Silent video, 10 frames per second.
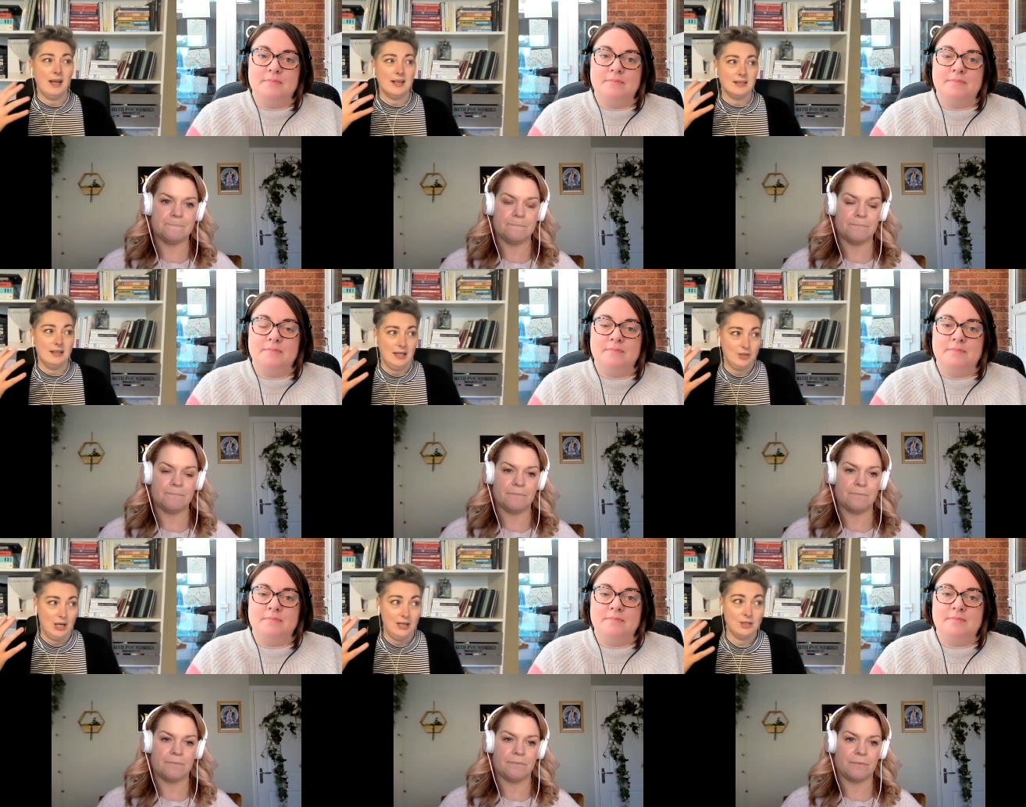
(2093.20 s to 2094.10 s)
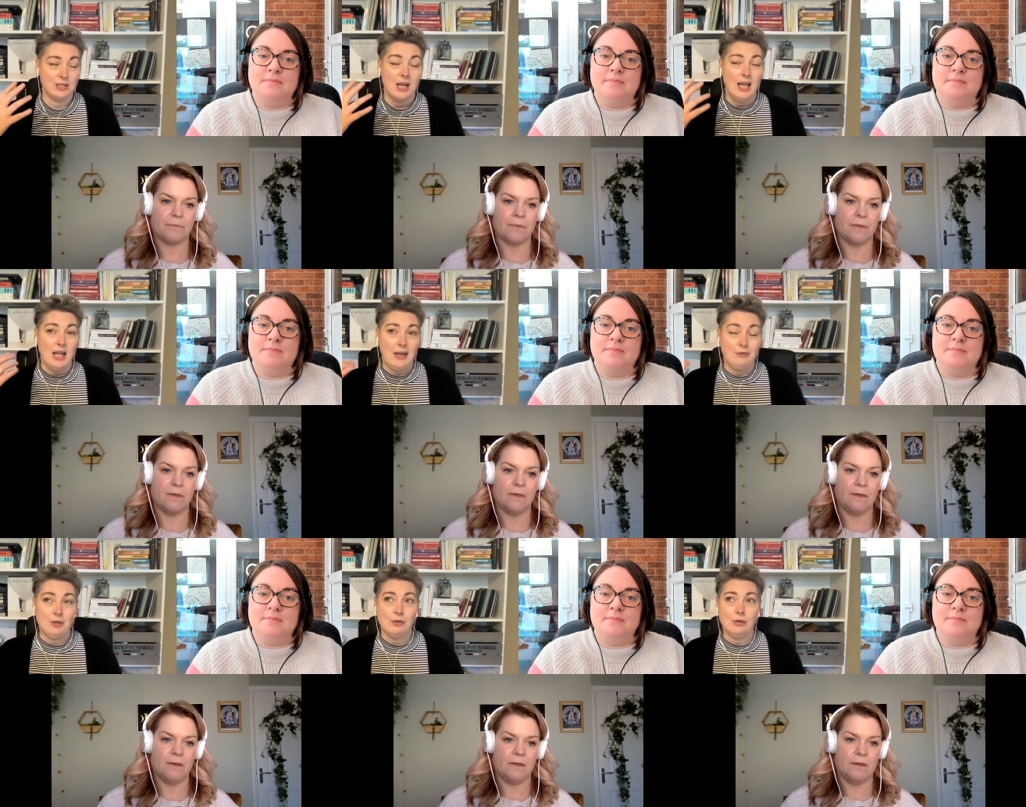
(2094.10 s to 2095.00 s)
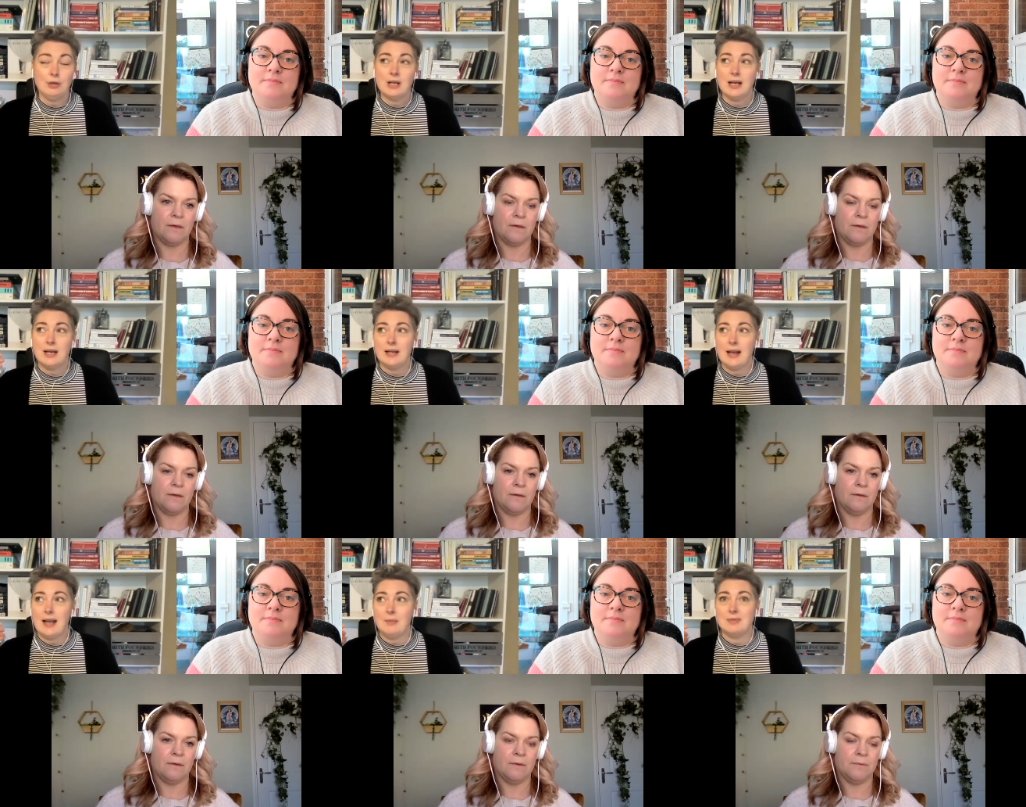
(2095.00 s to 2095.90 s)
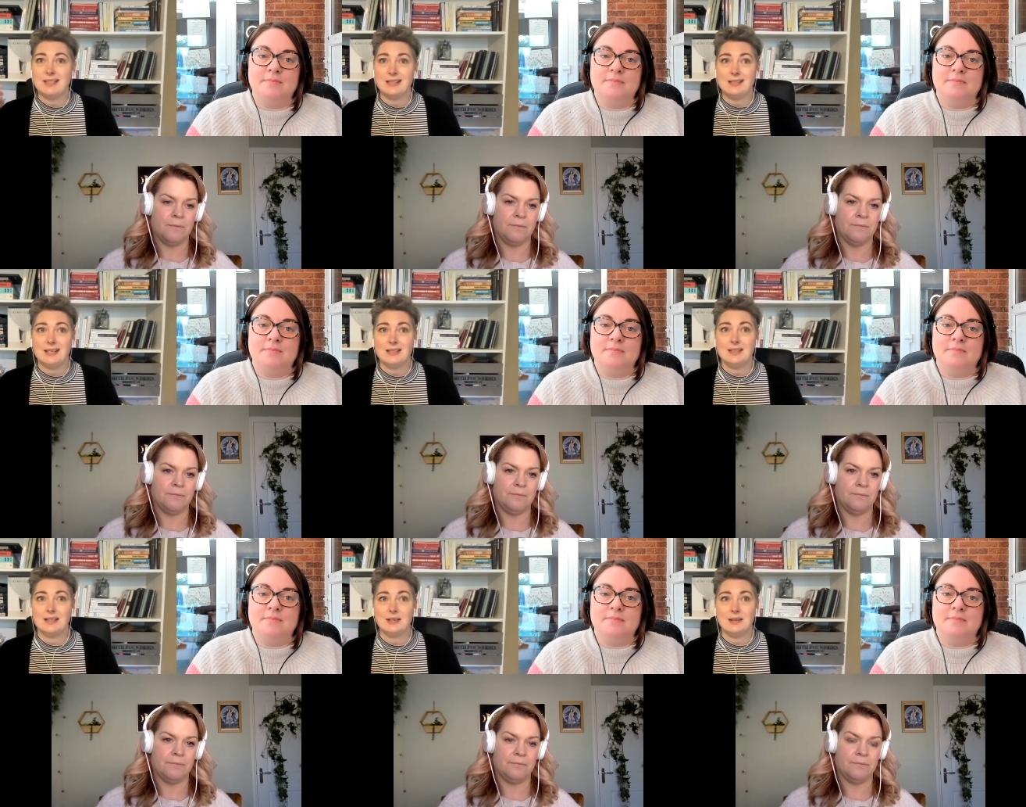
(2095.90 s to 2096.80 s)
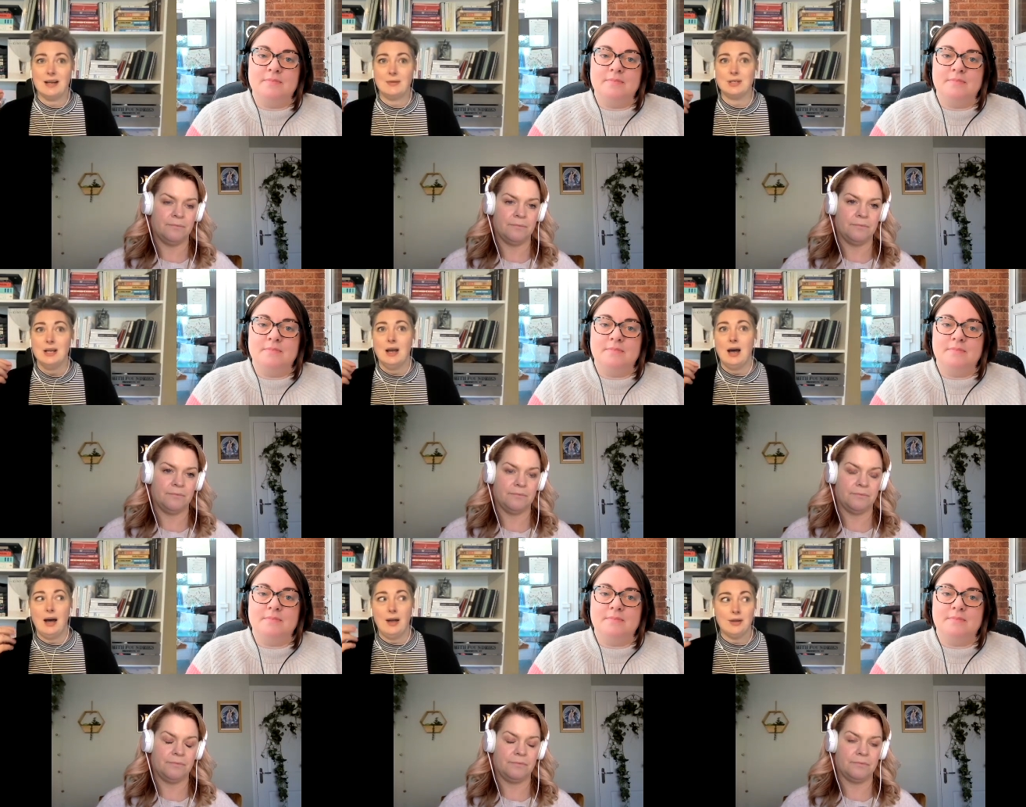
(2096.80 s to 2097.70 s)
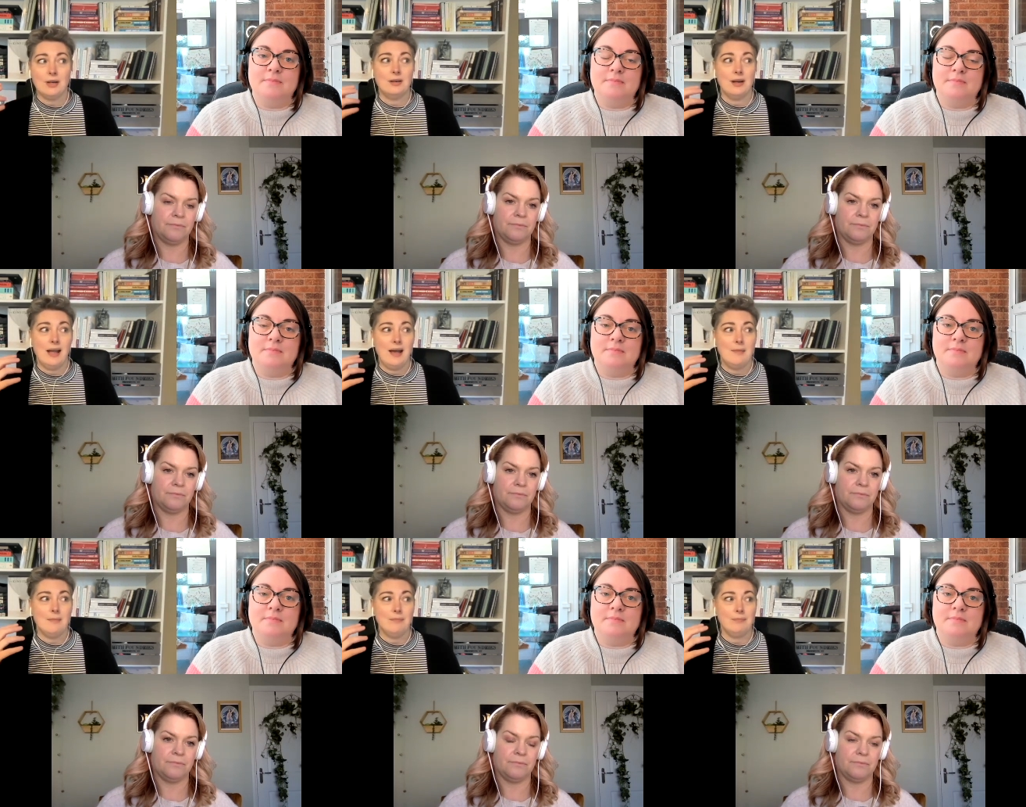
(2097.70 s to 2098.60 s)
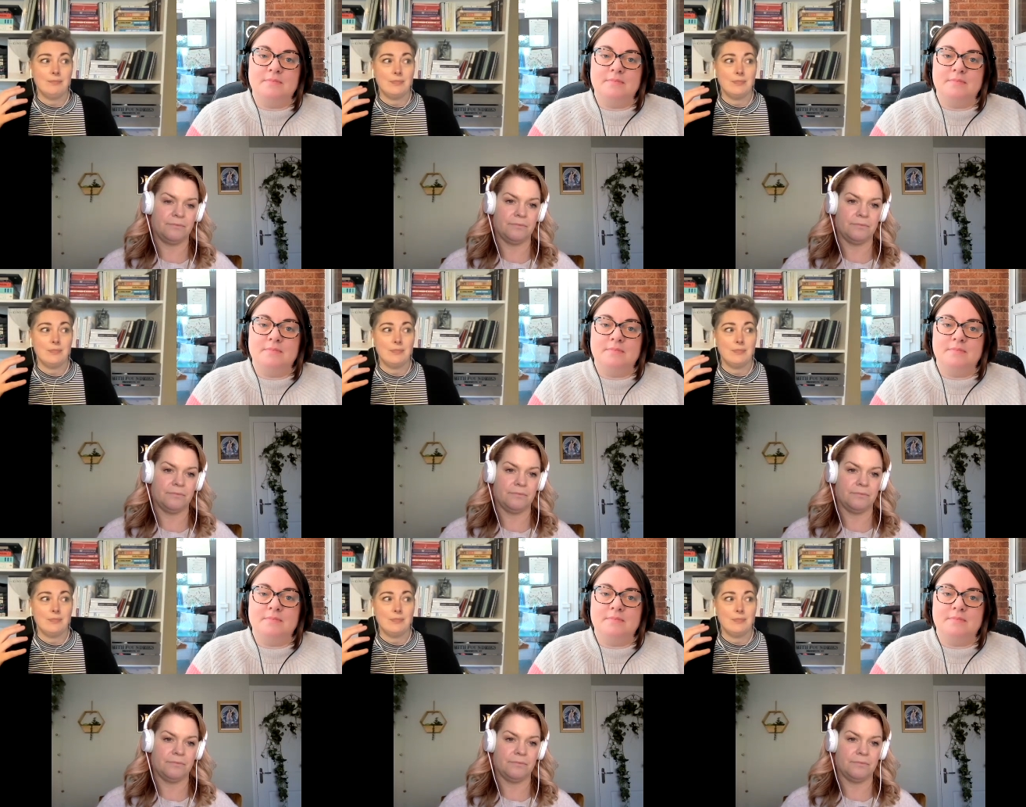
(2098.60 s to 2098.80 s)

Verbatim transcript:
Speaker 1: hasn't that changed if you look at um statistics around other um